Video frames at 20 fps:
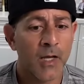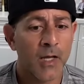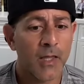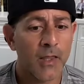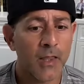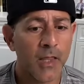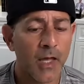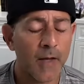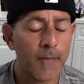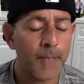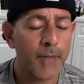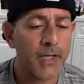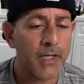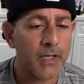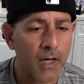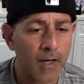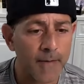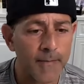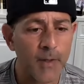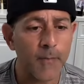and
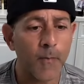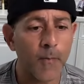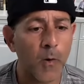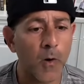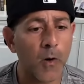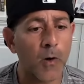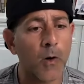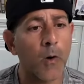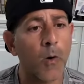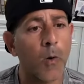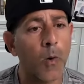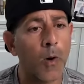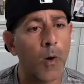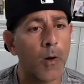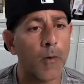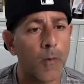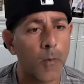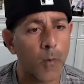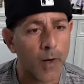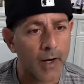becoming
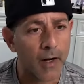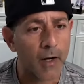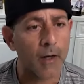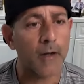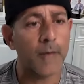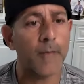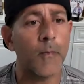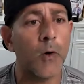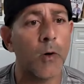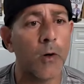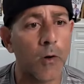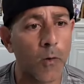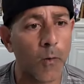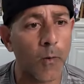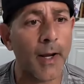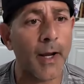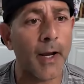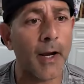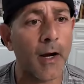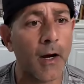more aware and more
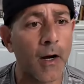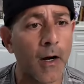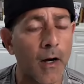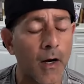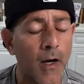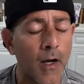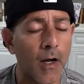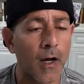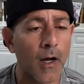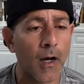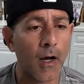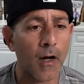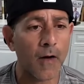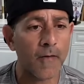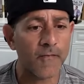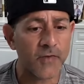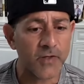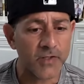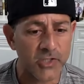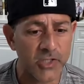aware
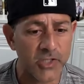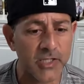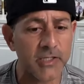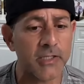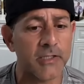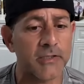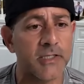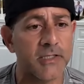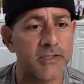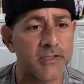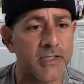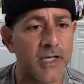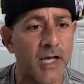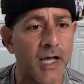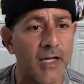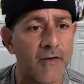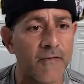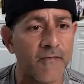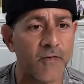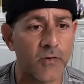of the genius
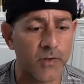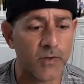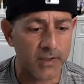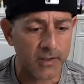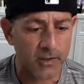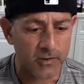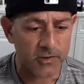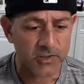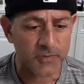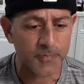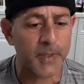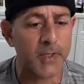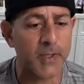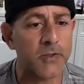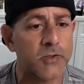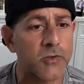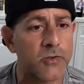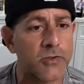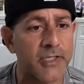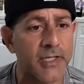inside of you, that your
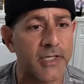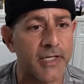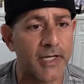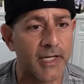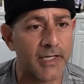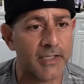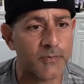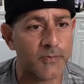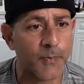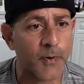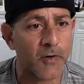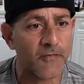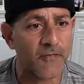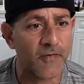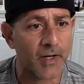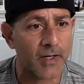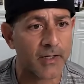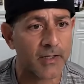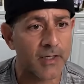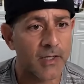spiritual DNA is
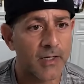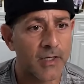perfect.